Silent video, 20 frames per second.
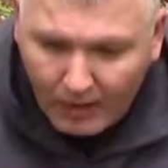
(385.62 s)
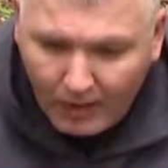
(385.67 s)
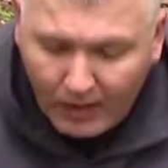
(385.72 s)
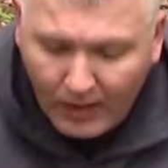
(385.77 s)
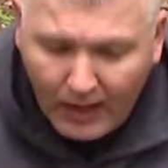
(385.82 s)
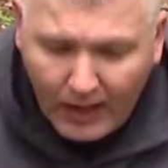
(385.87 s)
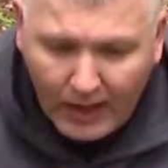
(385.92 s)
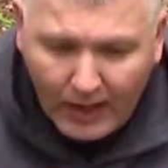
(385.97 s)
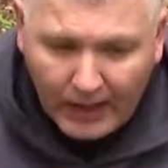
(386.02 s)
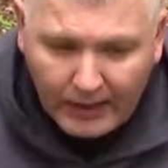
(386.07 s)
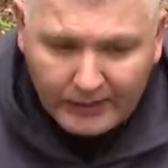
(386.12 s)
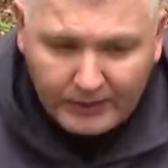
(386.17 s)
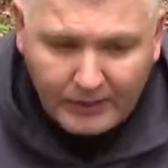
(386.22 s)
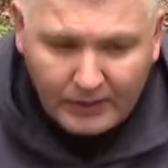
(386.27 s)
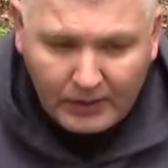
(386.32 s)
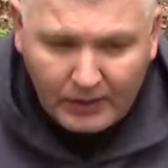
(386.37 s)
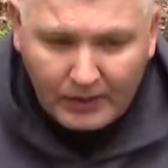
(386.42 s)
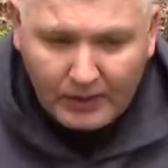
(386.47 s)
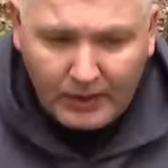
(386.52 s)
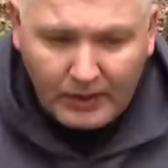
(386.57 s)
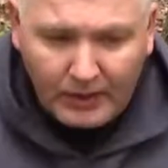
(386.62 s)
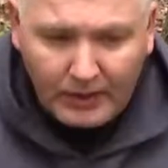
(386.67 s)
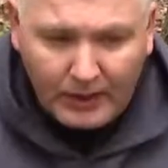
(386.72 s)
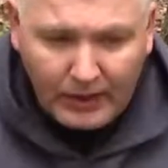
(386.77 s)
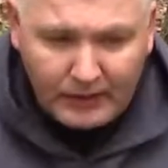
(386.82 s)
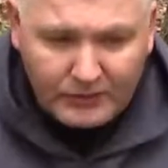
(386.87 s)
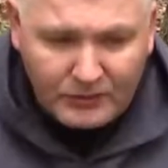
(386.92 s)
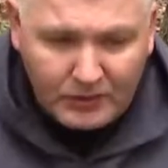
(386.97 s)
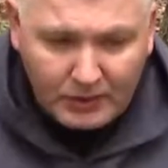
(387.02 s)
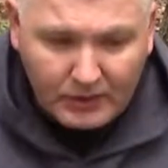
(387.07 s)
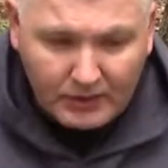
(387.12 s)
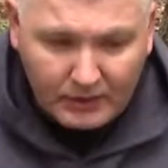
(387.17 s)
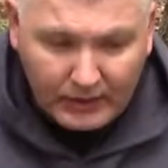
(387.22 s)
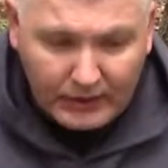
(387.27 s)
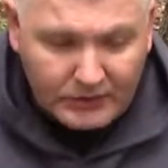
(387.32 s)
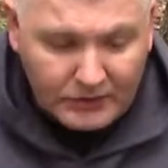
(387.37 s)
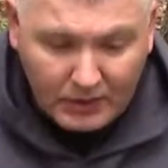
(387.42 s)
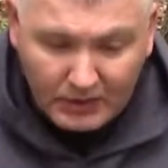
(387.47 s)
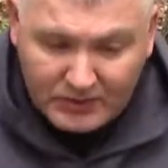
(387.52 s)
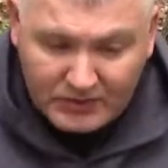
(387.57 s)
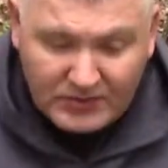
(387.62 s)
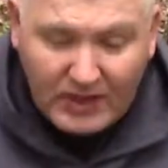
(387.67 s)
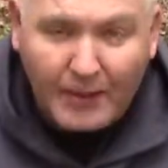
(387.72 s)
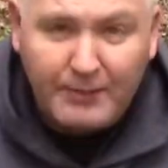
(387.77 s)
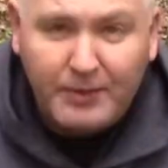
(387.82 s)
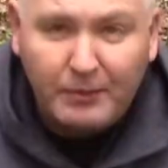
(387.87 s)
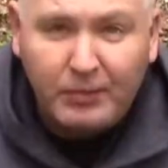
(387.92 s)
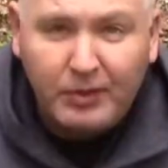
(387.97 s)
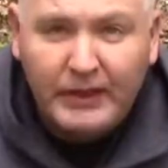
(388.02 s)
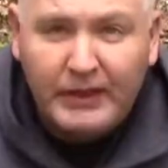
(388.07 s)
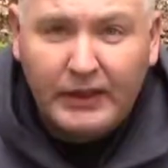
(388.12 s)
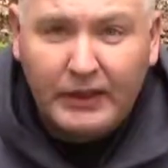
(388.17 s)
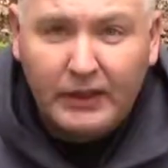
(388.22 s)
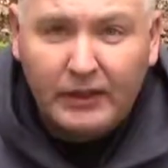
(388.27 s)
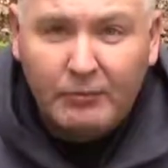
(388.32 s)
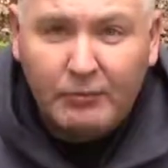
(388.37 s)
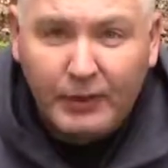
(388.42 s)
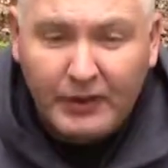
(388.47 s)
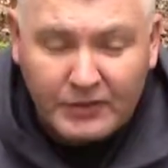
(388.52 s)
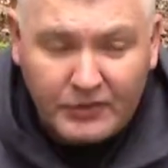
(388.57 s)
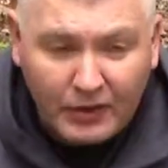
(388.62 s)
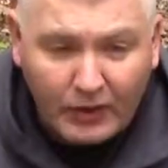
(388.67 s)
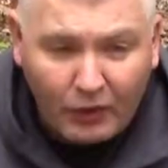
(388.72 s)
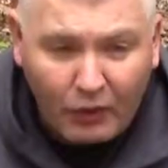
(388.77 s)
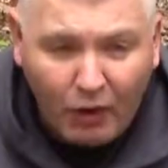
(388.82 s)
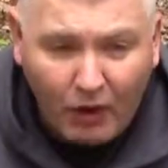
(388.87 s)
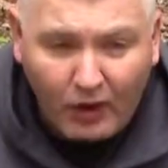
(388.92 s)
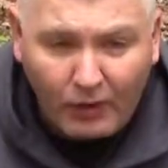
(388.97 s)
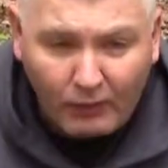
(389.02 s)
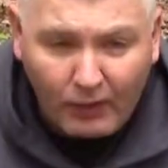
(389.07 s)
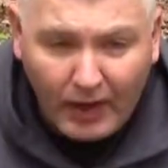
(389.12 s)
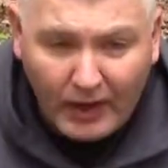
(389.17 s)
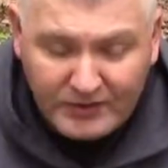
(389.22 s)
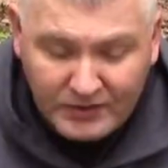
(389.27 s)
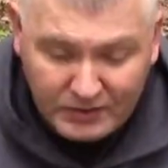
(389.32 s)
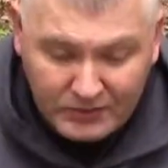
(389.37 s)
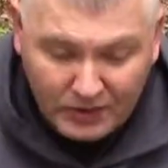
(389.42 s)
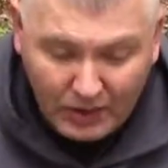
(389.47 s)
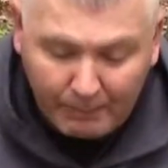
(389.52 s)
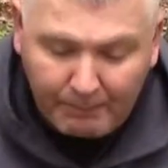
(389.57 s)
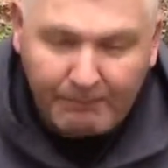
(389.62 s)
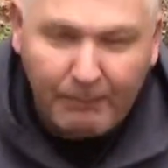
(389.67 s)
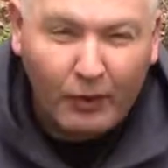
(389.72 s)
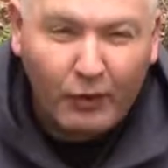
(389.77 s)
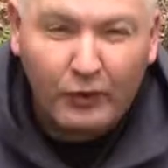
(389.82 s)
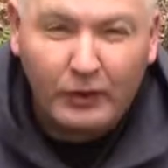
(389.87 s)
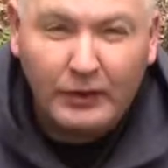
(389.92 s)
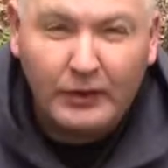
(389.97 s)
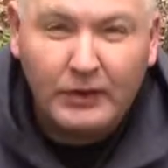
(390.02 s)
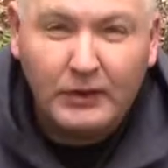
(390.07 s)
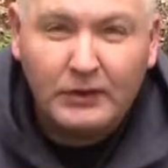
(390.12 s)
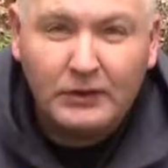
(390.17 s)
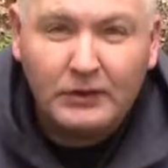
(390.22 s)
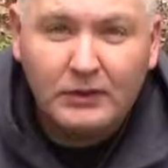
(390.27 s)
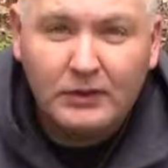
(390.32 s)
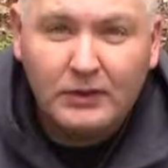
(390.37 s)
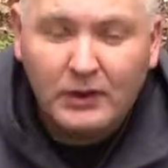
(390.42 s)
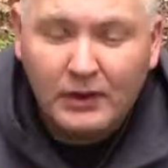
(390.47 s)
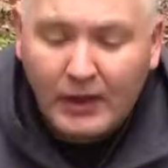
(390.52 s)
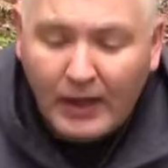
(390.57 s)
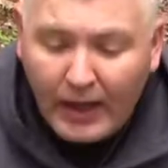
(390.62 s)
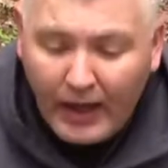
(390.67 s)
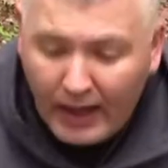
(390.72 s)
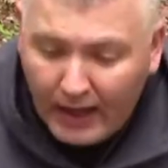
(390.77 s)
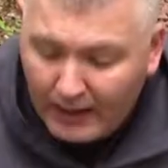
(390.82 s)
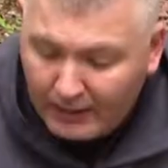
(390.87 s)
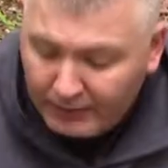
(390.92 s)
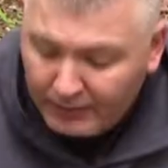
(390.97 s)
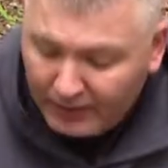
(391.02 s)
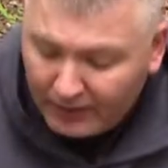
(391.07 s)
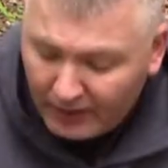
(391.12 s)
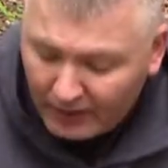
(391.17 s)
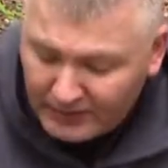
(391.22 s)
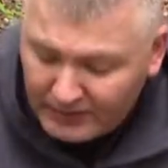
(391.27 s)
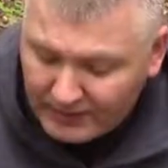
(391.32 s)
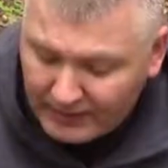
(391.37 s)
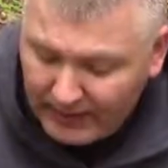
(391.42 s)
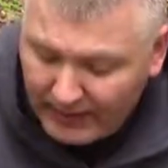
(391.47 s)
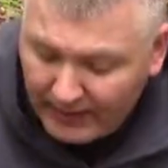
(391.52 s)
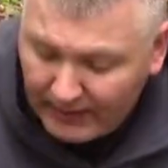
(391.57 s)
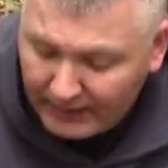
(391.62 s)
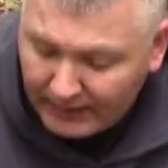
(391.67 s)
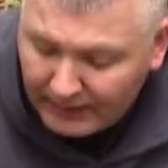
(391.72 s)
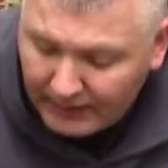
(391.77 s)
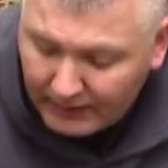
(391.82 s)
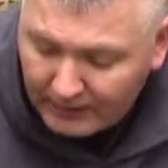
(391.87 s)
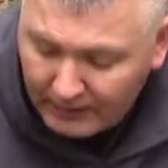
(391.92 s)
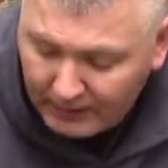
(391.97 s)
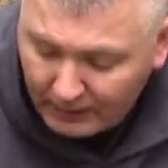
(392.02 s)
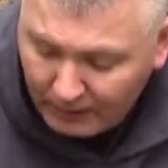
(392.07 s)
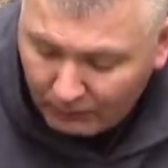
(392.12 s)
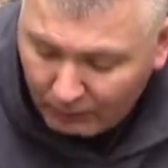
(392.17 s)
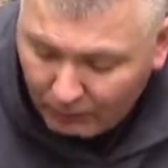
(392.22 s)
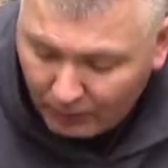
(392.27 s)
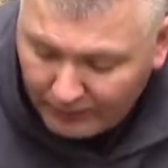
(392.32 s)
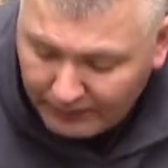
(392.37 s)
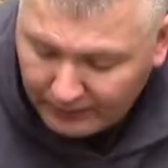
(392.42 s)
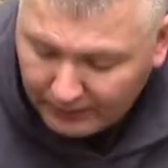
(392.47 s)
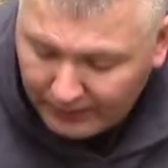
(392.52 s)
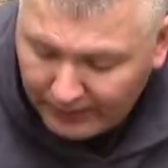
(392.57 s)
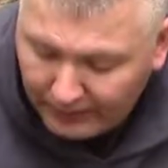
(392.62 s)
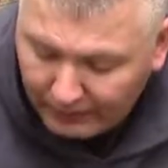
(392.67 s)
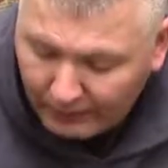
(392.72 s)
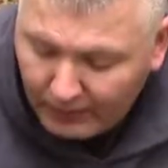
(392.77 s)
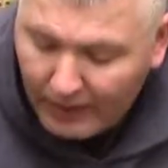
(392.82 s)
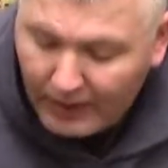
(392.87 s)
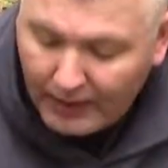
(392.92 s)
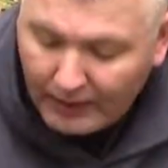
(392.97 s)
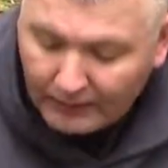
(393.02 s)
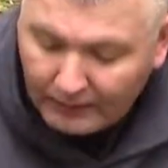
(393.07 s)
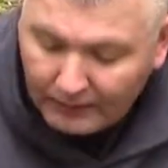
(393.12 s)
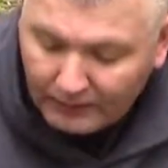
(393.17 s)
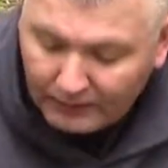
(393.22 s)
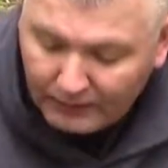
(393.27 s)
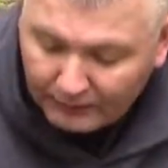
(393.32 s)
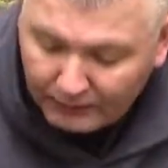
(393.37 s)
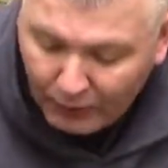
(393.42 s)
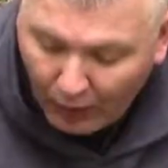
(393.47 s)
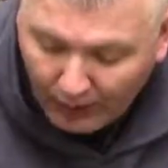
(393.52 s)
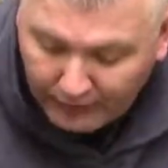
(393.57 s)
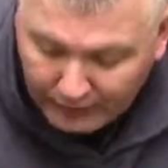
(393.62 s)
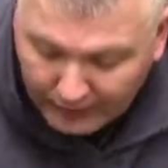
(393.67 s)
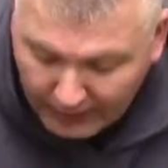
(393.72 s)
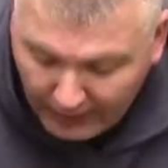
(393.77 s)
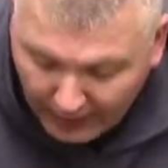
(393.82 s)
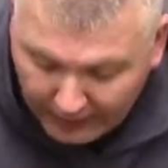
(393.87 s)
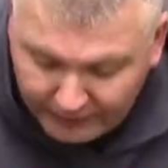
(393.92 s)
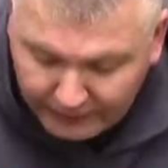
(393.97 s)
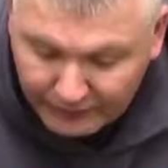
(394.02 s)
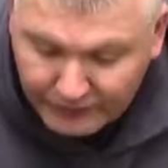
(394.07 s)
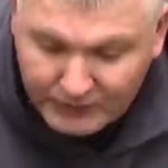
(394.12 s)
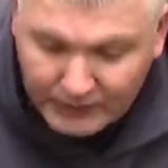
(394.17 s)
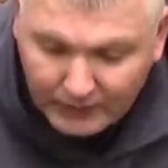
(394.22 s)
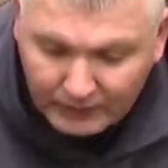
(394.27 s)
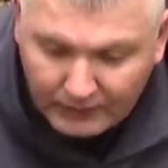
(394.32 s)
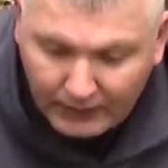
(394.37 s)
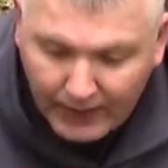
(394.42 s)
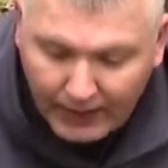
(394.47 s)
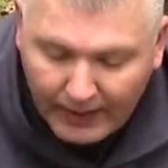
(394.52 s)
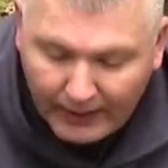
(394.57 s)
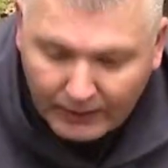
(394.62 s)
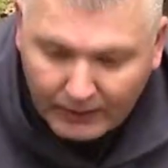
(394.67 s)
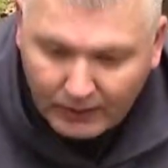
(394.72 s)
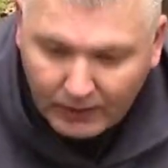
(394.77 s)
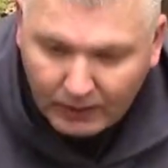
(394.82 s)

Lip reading: and it's gonna stop the bleeding, but it's gonna cauterize, it's gonna burn. And because of that, when later on I talked to doctors, and